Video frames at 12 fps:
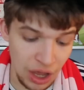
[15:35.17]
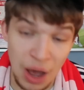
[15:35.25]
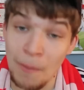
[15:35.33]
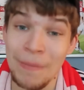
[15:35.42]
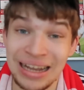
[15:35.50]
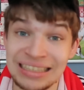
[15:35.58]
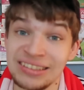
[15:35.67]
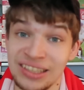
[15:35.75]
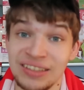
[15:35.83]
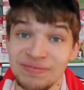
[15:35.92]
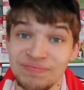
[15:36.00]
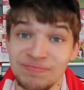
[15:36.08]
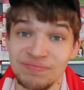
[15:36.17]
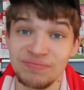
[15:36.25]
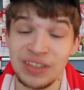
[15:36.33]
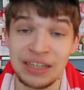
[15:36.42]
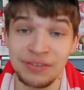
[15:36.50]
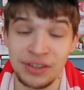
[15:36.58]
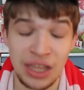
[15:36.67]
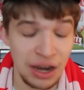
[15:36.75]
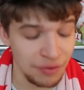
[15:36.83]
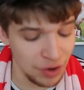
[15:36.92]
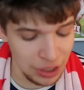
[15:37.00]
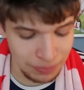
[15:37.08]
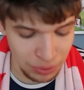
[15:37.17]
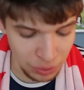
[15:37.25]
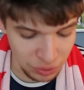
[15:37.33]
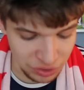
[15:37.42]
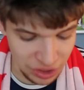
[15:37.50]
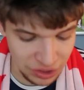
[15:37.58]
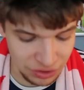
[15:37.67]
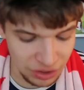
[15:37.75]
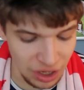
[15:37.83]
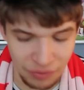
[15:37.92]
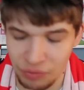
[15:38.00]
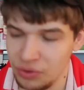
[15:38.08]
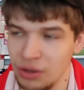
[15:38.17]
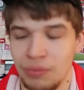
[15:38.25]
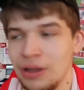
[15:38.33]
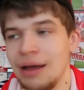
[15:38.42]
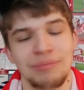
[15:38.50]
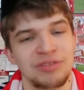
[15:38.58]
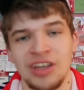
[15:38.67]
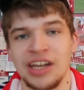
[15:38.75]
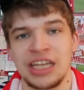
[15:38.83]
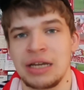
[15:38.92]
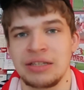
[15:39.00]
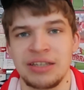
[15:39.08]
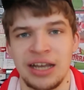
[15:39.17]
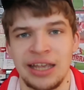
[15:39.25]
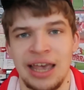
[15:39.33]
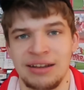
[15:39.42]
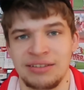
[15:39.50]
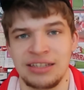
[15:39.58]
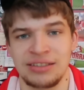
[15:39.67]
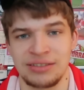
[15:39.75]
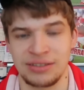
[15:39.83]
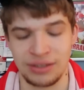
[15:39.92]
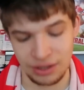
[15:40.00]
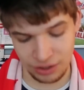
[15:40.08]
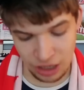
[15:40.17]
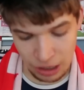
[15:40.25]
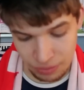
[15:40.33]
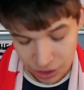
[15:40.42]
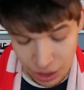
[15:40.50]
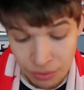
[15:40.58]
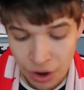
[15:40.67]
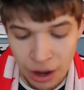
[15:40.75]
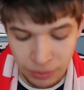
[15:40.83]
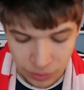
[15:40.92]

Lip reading: amazing, even in a very poor season. I mean, I'm telling you exactly how the season's going to go, but you know